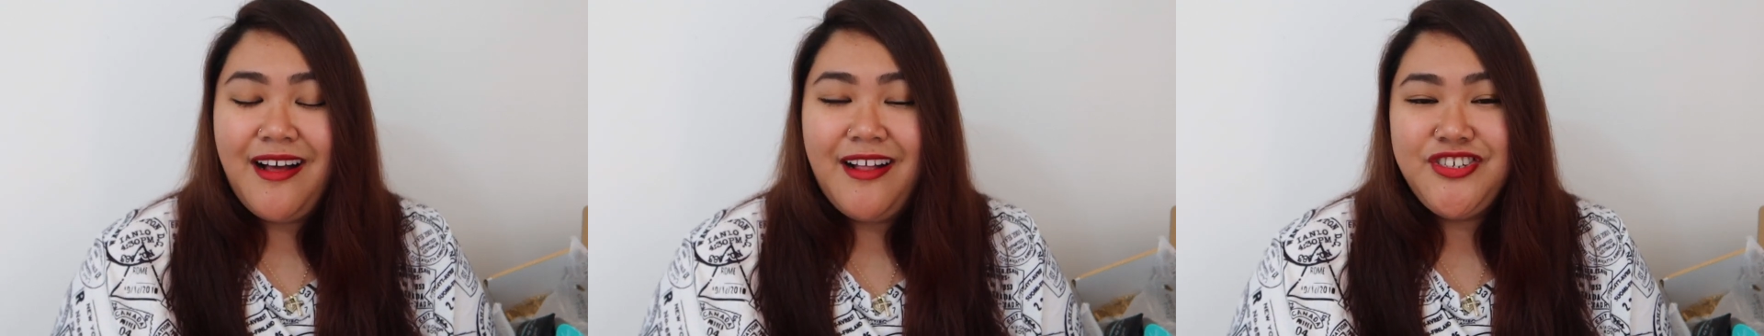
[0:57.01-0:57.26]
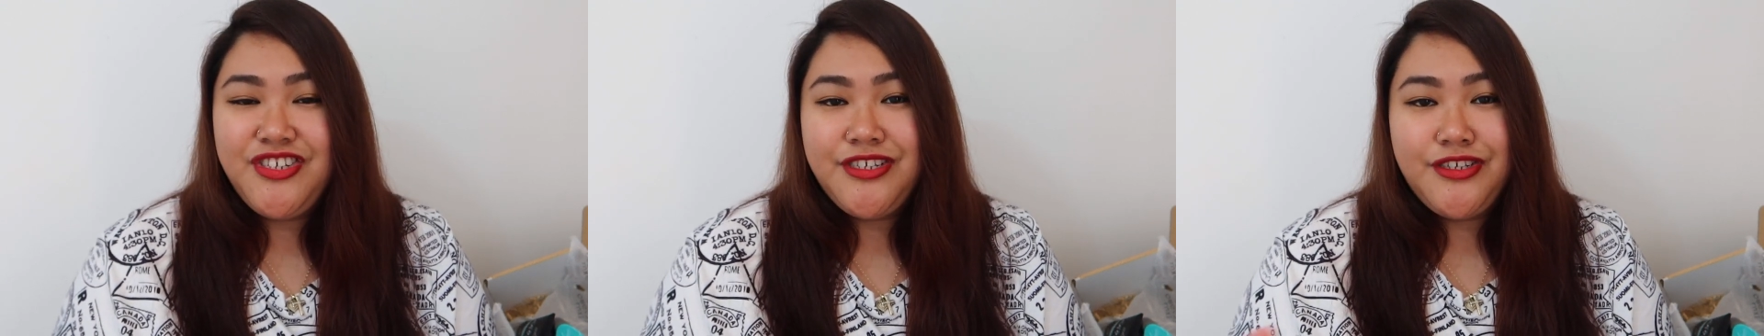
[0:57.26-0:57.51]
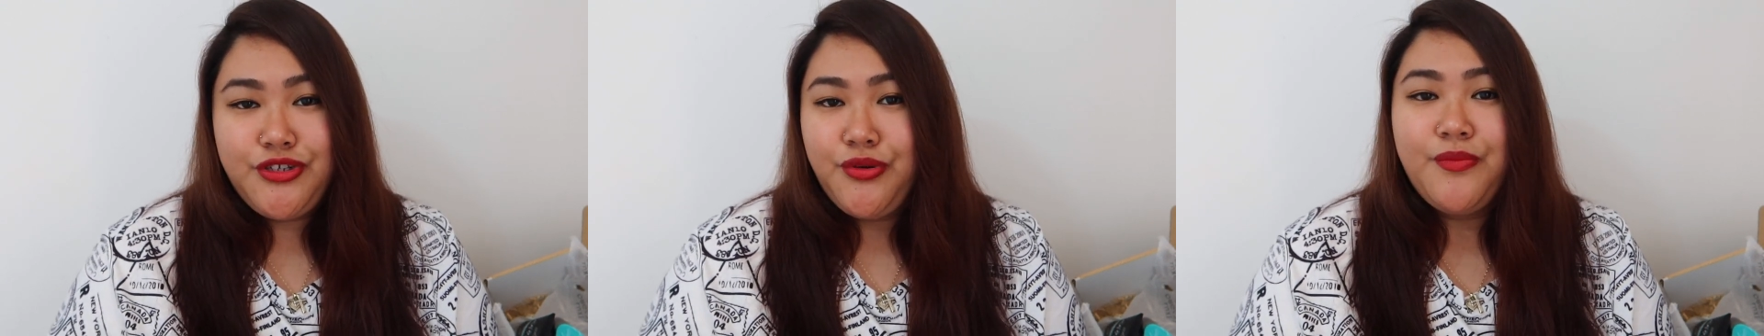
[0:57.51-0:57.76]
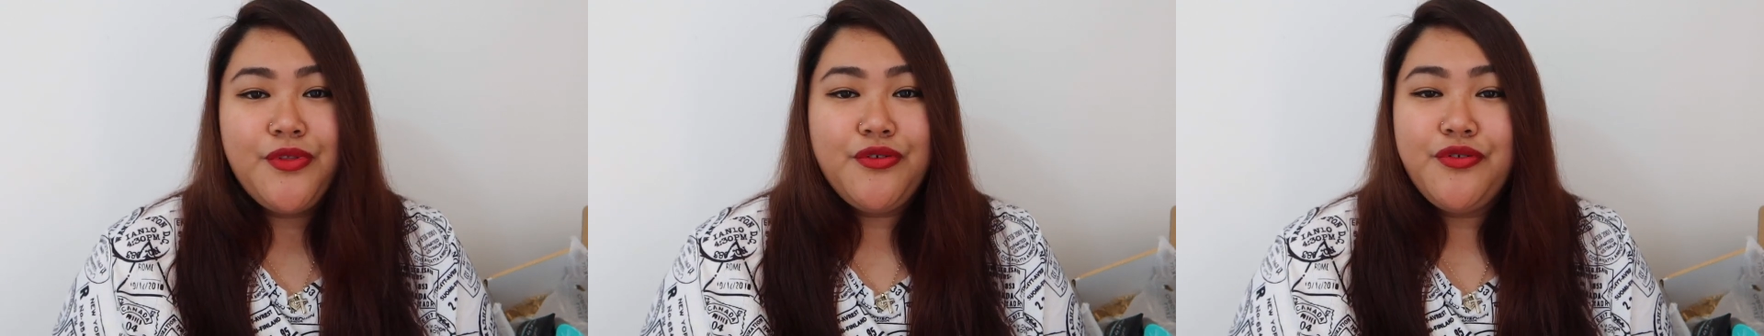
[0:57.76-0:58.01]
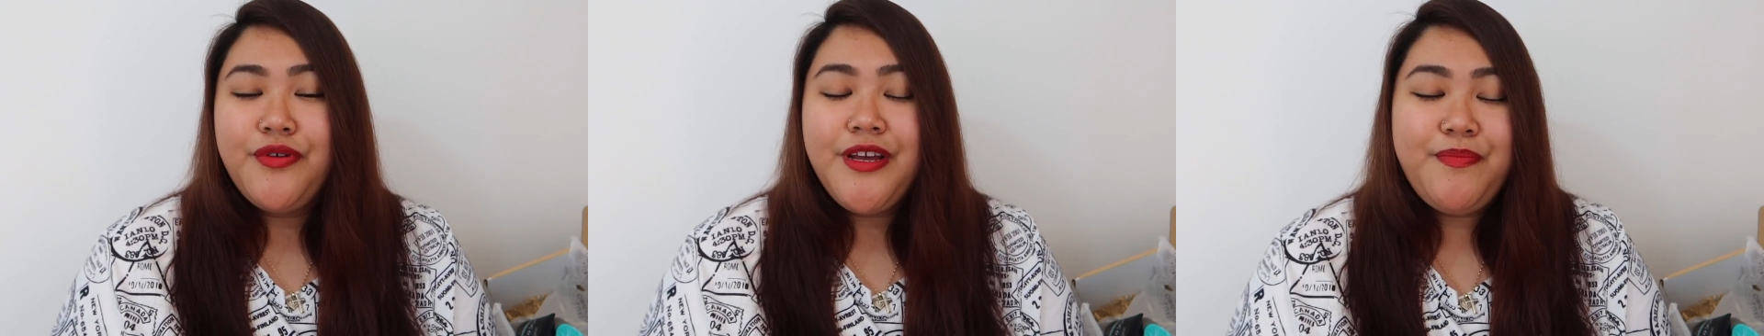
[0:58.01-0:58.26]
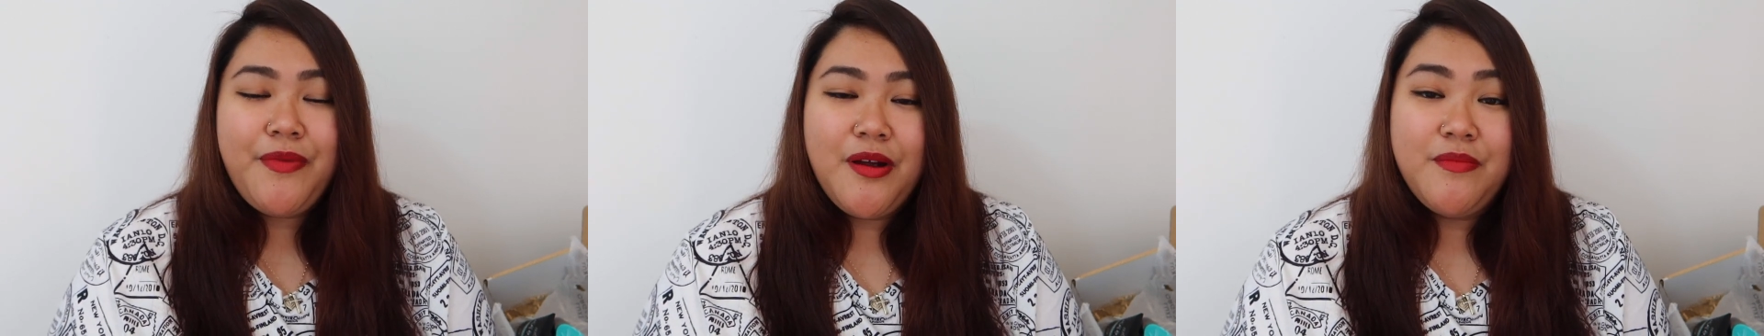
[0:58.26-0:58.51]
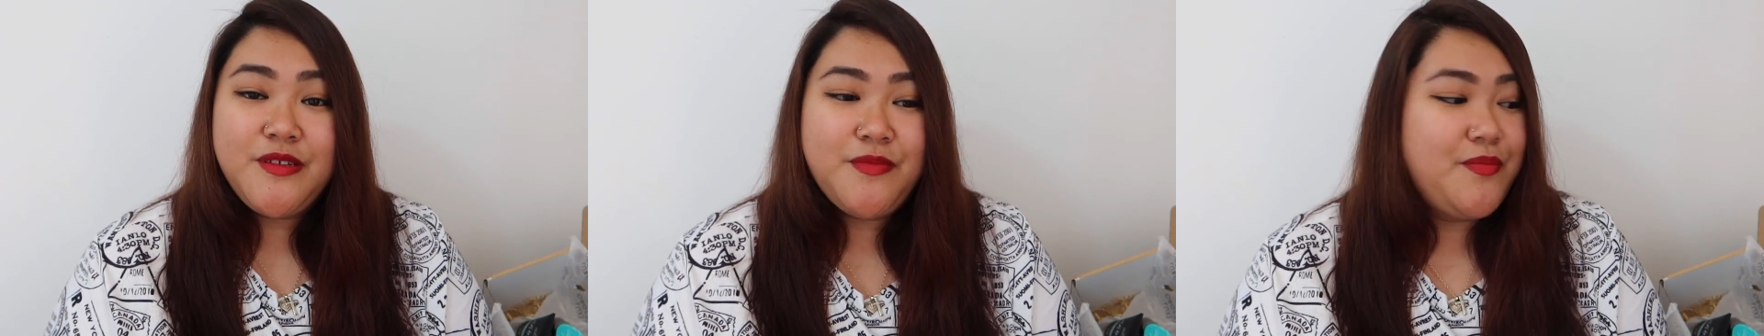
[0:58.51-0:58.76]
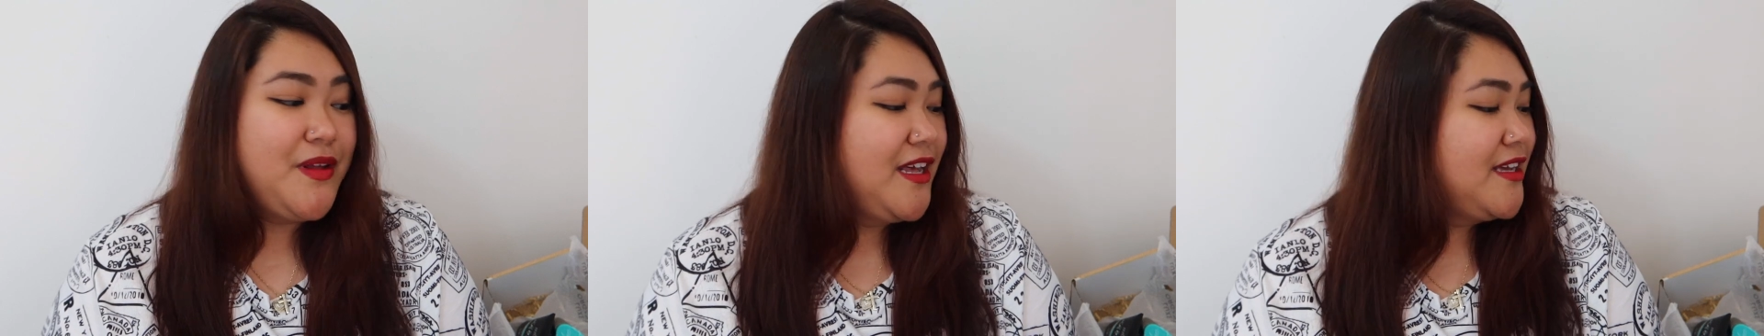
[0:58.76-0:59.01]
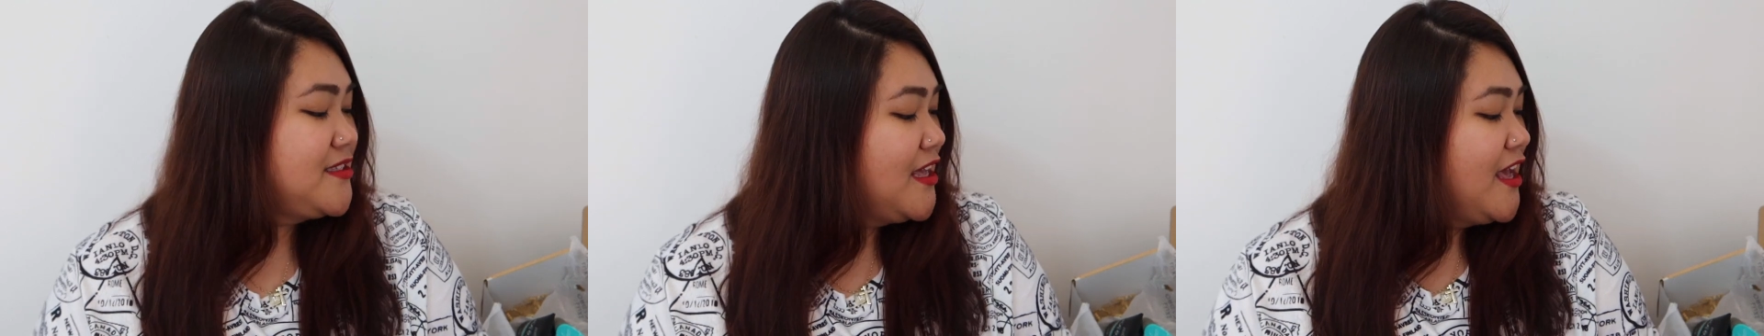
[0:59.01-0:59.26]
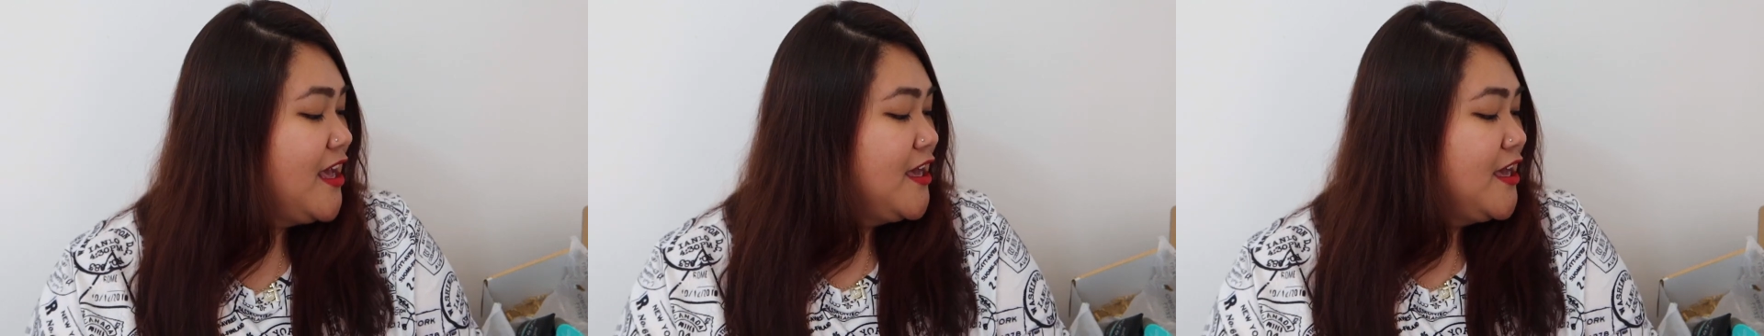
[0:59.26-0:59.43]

I'll just zoom through it para mas mabilis.